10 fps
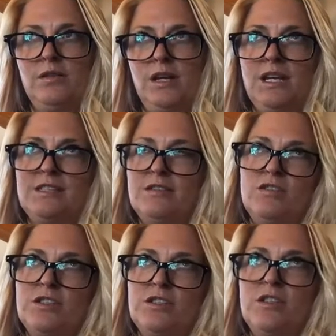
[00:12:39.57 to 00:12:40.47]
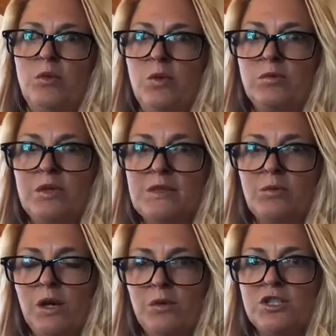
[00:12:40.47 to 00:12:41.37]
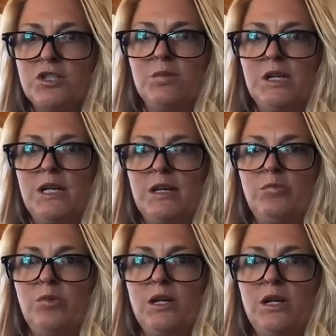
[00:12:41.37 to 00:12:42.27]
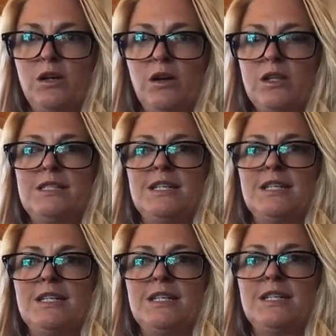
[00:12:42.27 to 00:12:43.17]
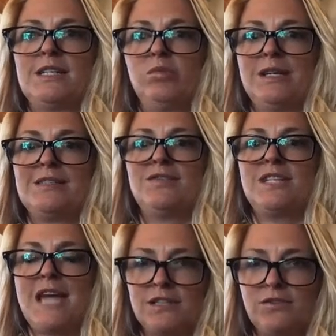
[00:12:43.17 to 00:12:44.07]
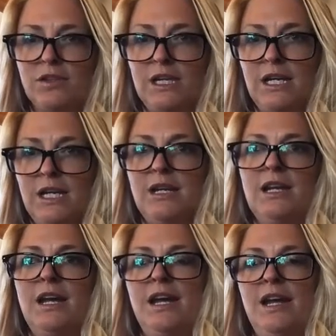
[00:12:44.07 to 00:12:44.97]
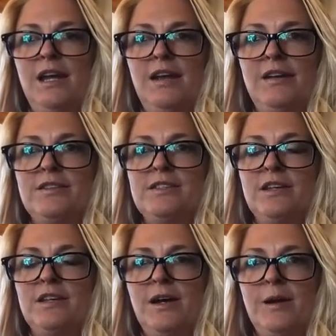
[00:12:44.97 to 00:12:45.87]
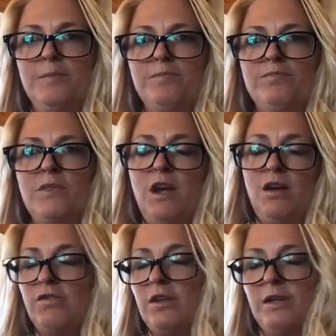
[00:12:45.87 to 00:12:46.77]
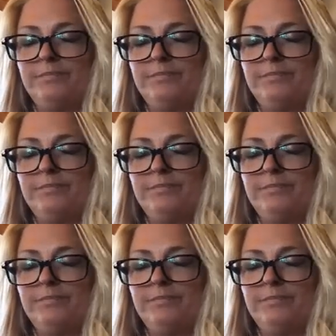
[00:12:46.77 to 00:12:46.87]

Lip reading: guess just the number one reason why we should be putting all these things in place tactfully and carefully.